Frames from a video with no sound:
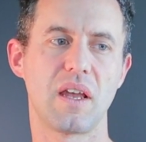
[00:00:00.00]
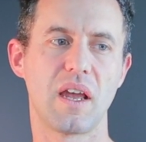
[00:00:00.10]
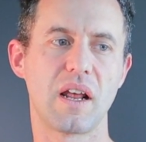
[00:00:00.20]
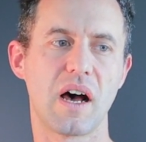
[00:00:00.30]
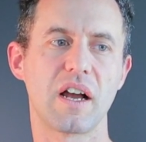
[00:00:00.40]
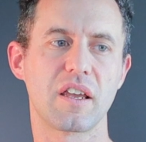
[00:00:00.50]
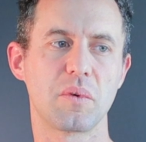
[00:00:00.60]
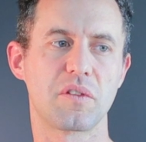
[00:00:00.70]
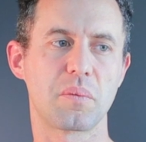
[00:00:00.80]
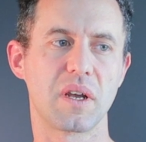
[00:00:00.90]
and
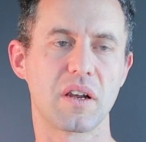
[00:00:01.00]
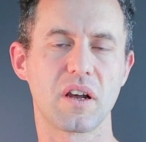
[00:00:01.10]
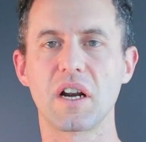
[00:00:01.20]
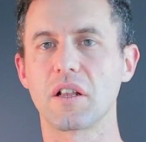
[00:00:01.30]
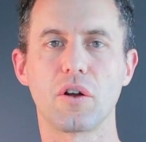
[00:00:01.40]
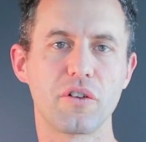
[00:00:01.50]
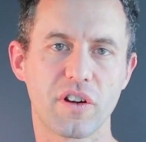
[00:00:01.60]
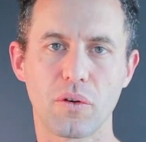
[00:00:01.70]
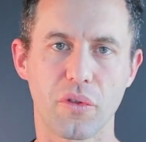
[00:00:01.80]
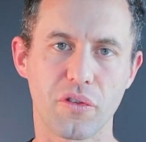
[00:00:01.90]
arguments being kind of
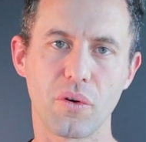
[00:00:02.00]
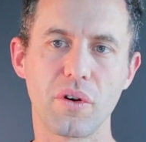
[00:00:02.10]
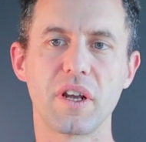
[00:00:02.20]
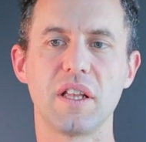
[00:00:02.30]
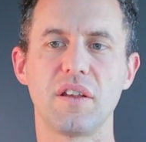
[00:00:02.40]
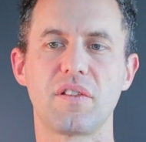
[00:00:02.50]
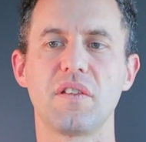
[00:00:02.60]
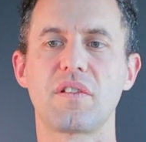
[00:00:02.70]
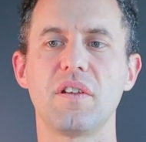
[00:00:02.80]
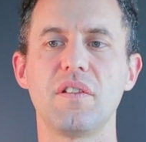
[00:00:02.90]
logical thought in this
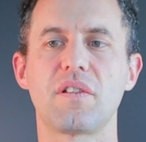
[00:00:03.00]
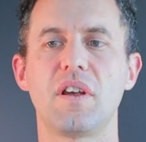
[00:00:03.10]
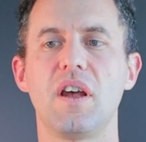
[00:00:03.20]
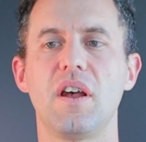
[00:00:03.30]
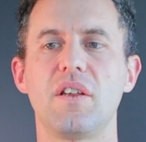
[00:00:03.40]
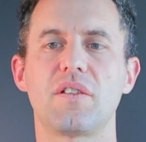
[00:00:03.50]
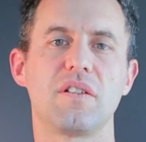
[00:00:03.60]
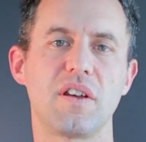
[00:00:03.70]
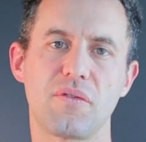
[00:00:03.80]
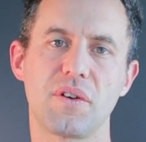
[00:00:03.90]
instance. So
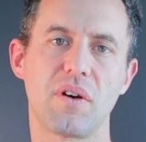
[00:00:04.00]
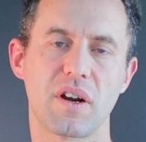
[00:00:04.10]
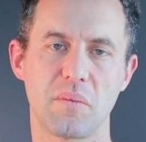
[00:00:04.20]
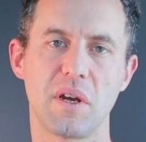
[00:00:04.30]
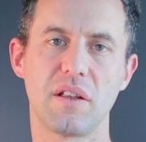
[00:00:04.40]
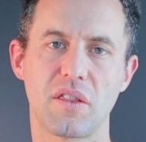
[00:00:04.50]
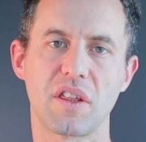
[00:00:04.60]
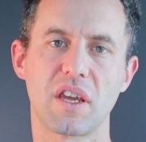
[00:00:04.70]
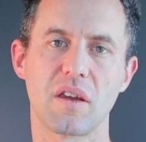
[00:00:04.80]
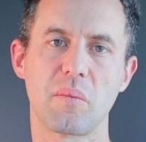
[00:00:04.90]
definitely recommend
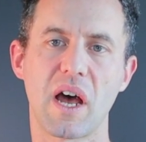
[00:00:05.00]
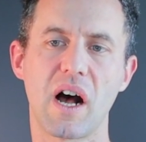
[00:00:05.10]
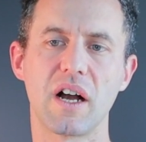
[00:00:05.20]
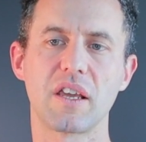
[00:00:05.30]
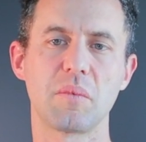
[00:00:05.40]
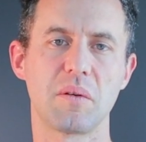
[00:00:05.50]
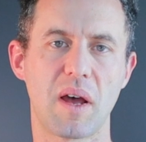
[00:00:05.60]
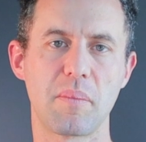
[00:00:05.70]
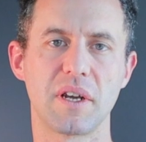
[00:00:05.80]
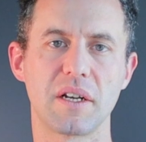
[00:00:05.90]
thinking about argument
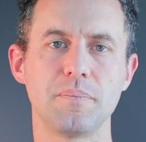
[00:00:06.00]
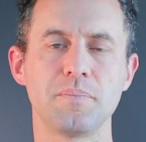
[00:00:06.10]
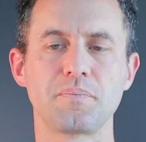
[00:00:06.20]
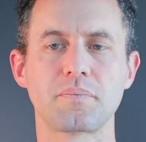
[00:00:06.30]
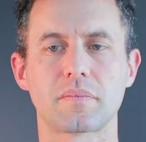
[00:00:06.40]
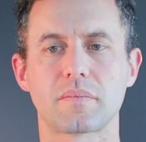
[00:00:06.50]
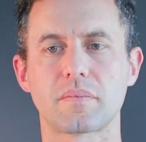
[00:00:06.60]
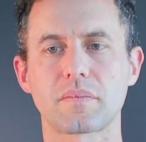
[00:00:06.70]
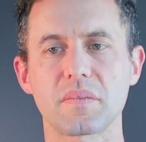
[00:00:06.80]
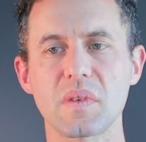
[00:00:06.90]
mapping.
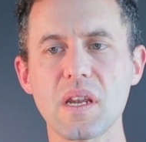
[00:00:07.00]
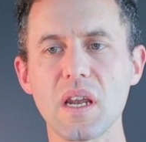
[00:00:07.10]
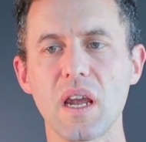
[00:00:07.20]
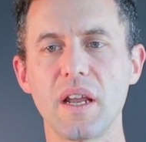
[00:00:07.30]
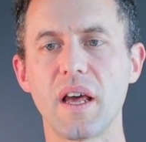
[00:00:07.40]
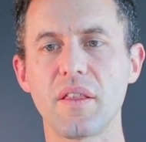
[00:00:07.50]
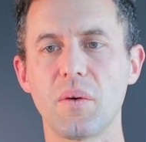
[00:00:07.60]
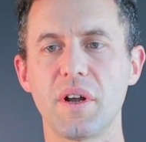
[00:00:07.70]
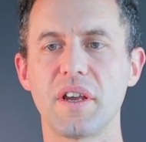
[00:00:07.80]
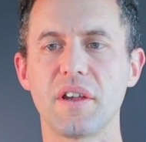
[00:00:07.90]
Another
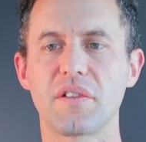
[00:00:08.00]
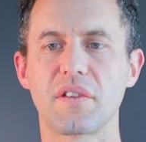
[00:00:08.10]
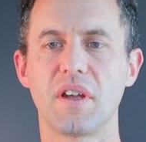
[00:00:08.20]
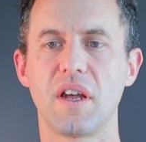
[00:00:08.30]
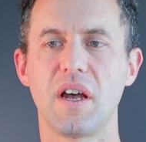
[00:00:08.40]
one is